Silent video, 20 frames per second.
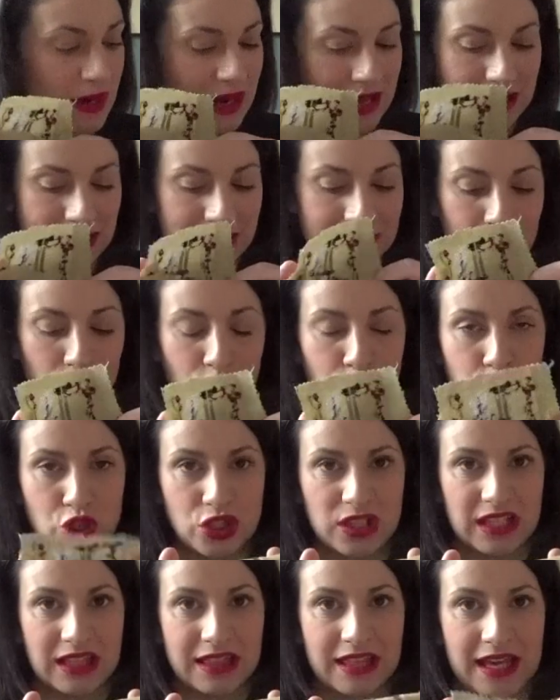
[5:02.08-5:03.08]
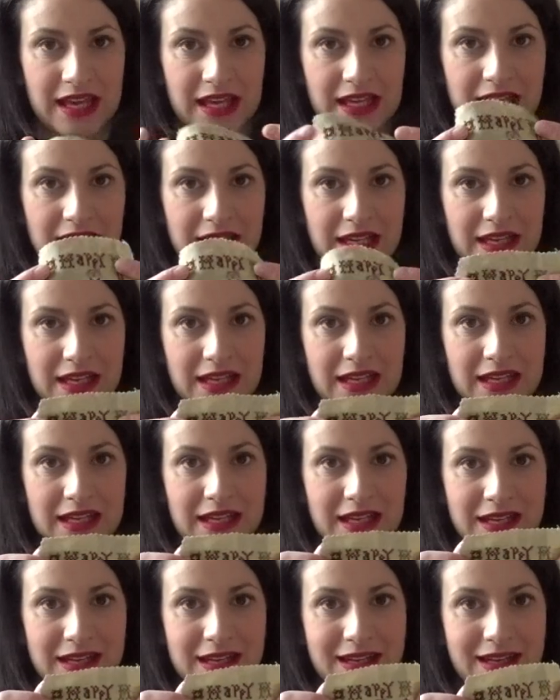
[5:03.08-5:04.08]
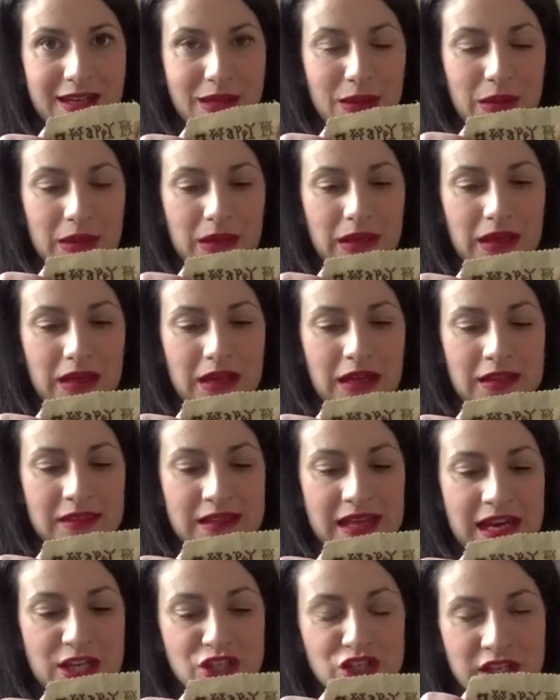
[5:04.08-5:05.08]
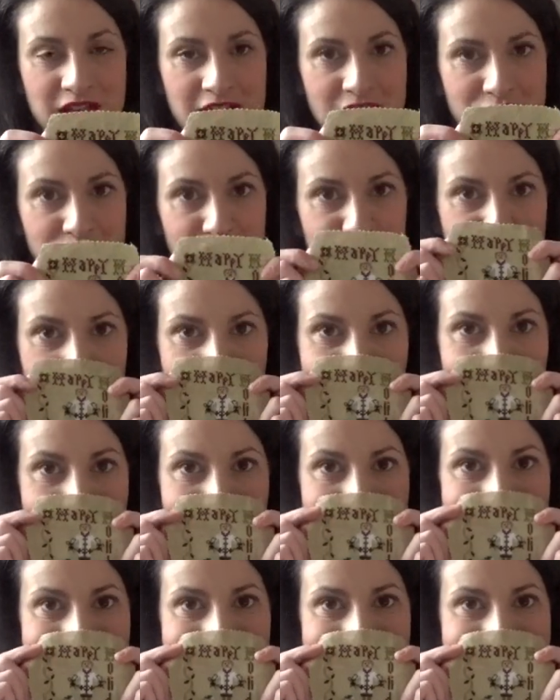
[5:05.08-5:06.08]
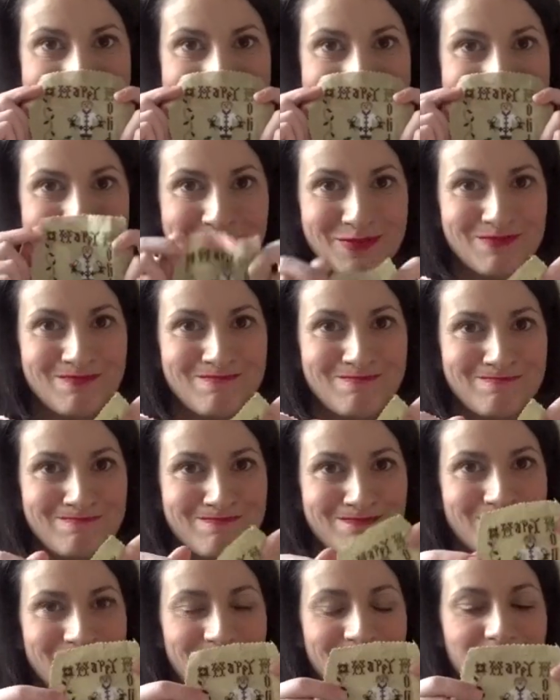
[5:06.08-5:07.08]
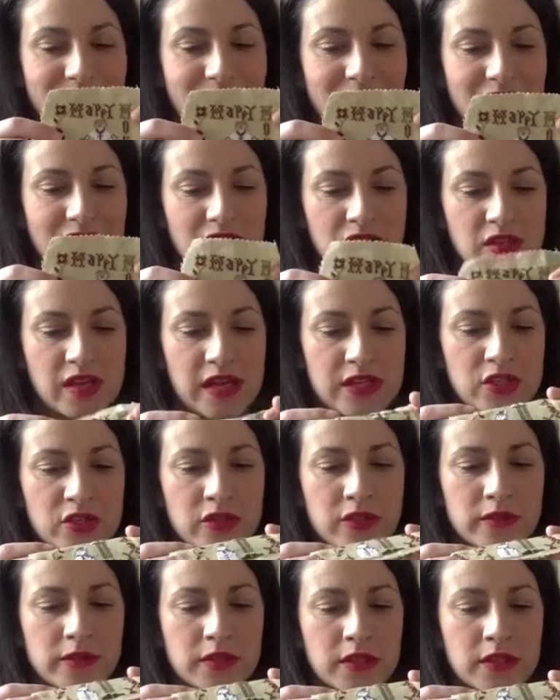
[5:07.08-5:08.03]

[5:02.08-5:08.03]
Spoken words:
like a little cushiony thing. And then I changed my mind. So I don't